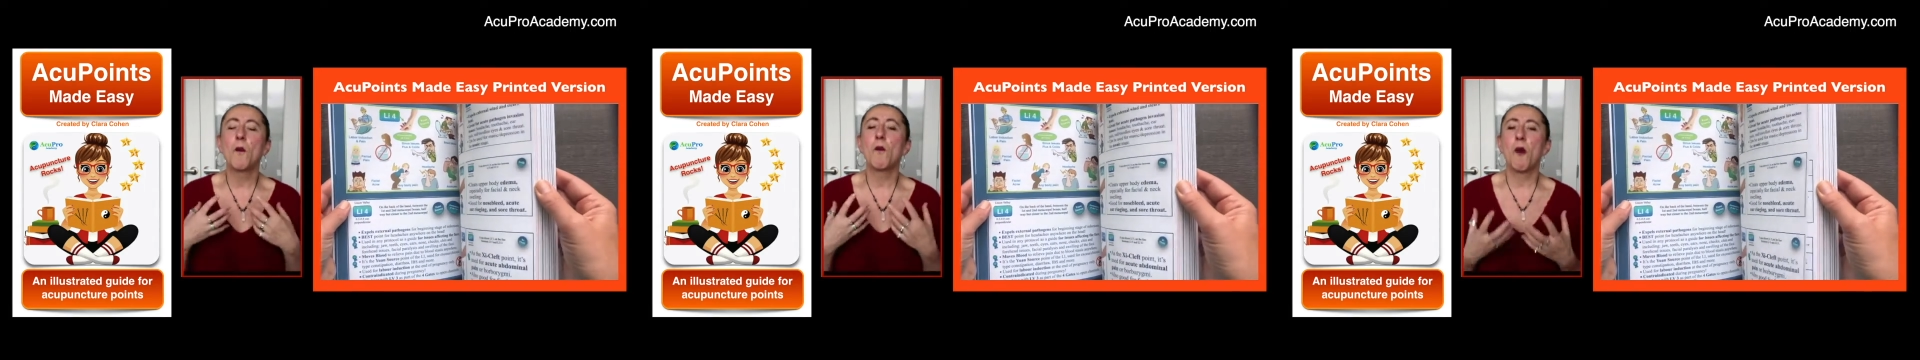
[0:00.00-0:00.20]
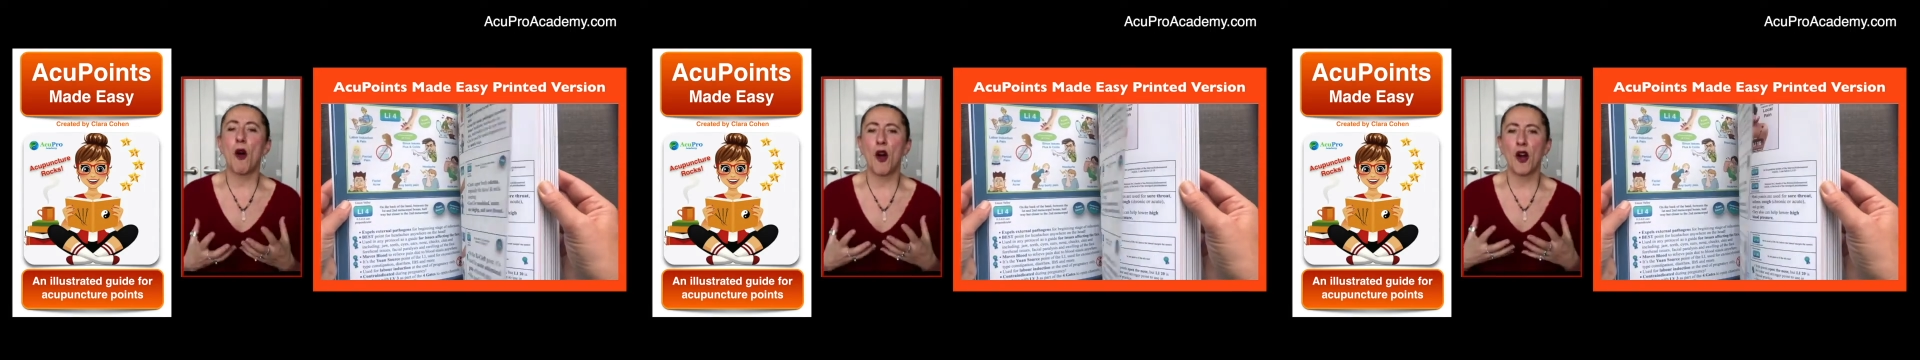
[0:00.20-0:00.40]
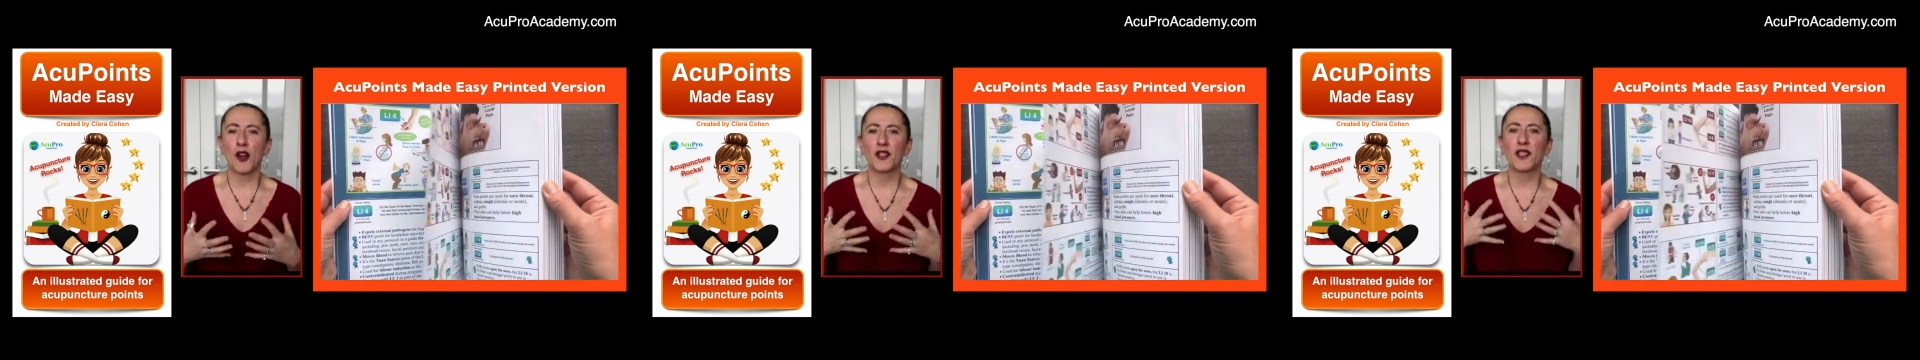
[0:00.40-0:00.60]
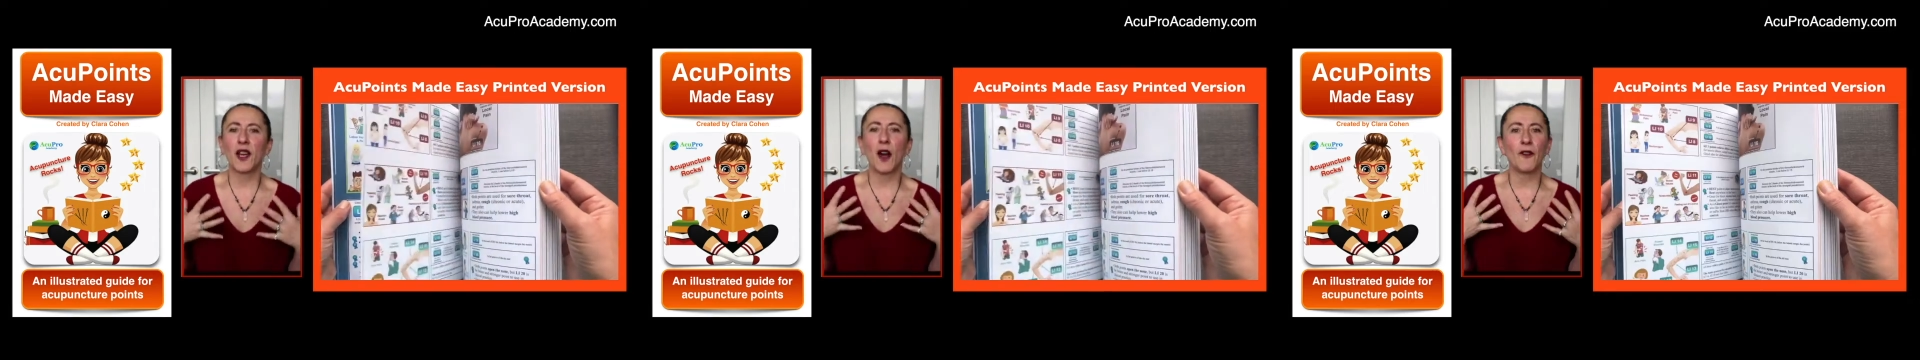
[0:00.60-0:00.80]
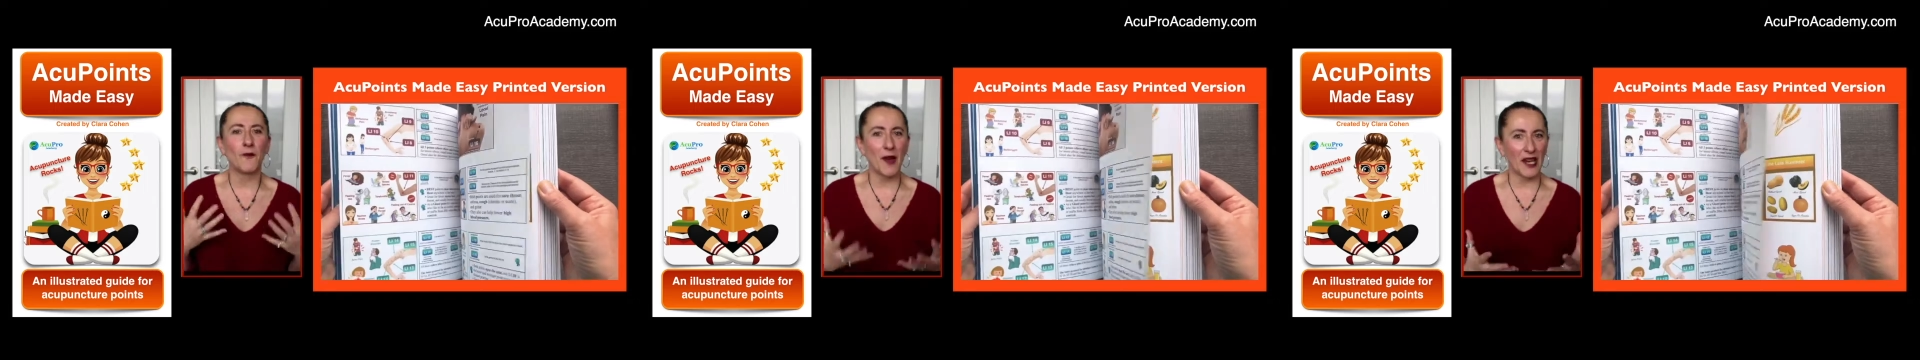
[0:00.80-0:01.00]
part
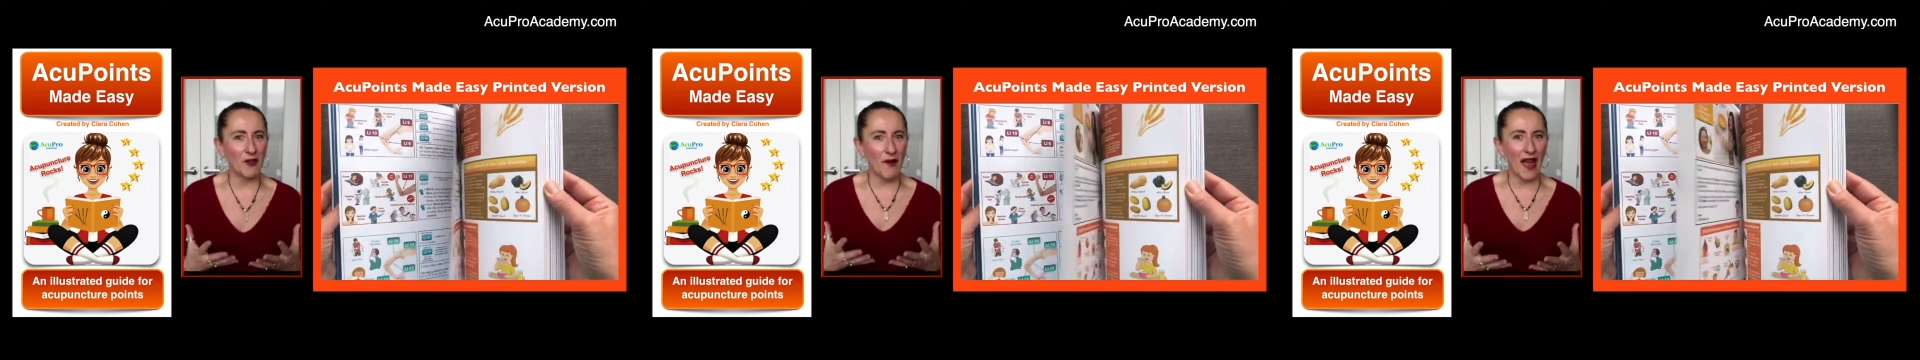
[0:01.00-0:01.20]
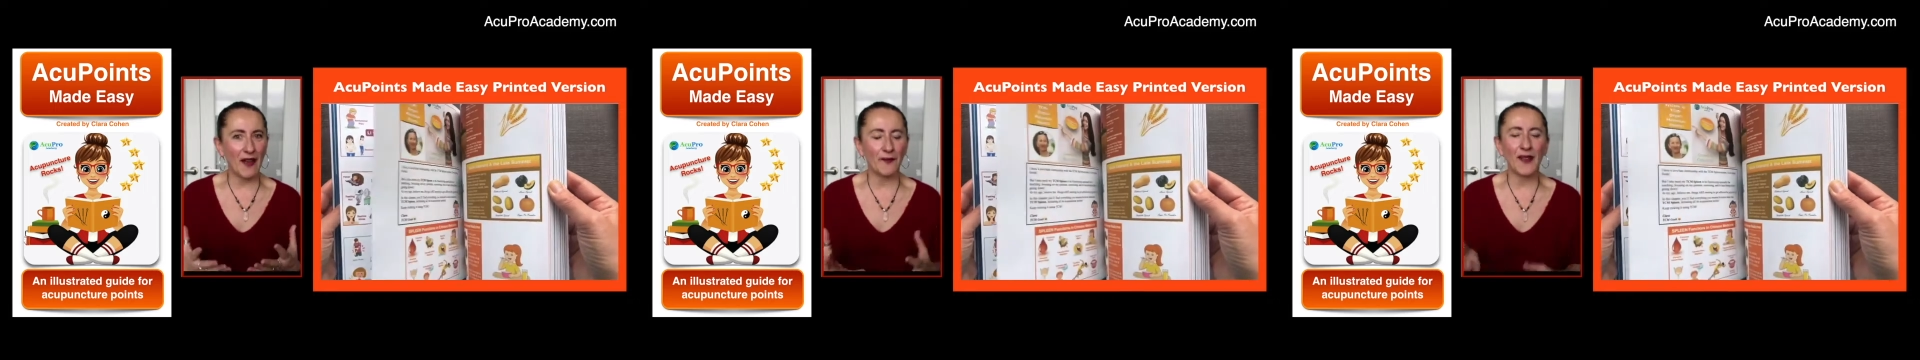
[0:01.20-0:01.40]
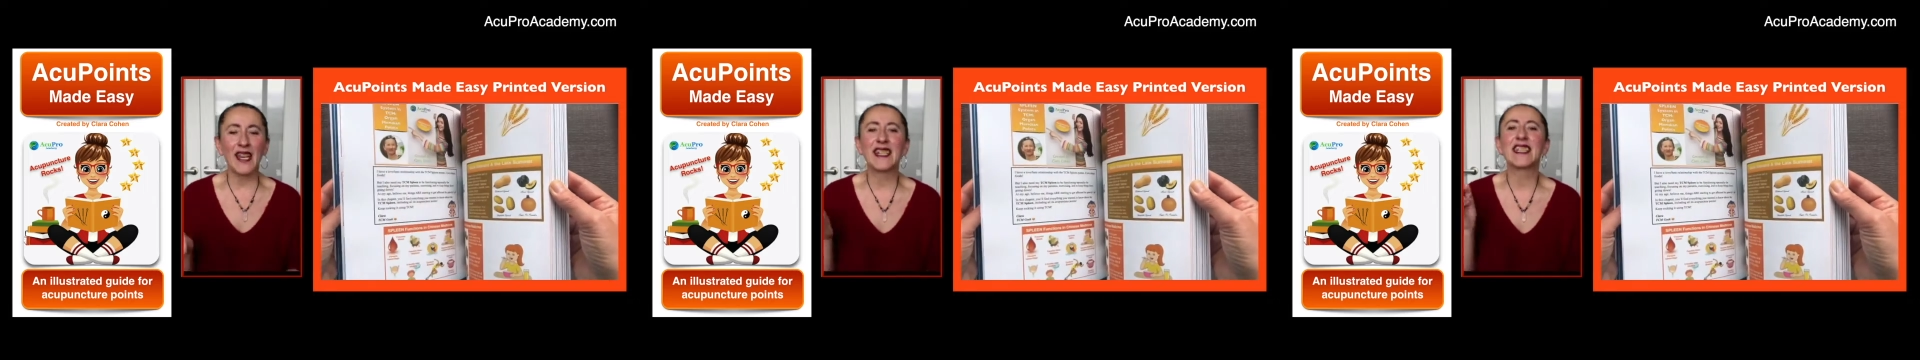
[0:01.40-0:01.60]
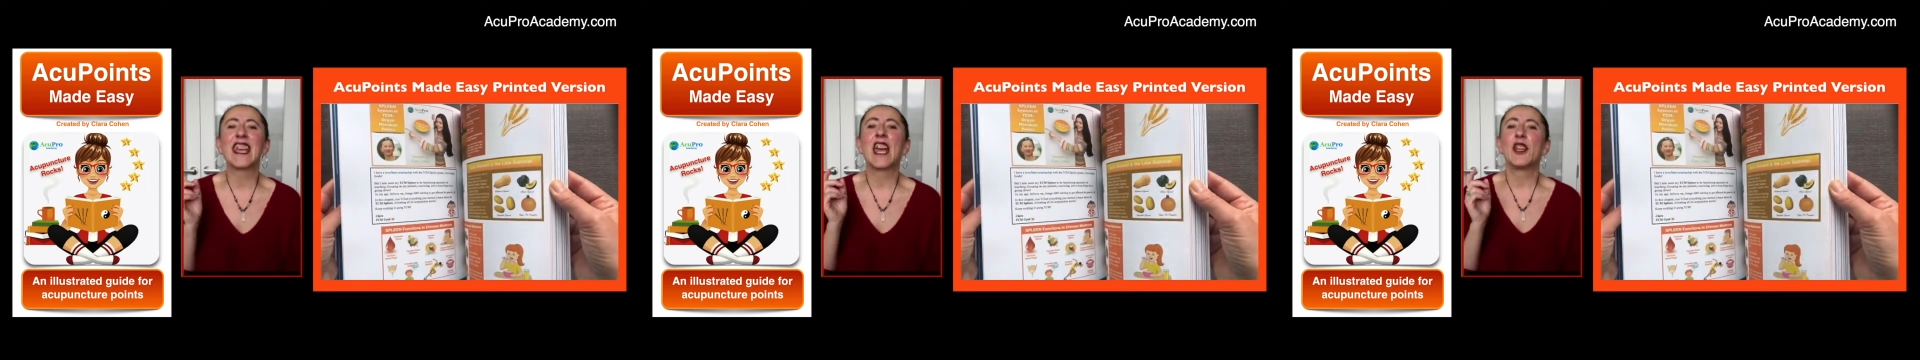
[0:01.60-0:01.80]
of my graphics,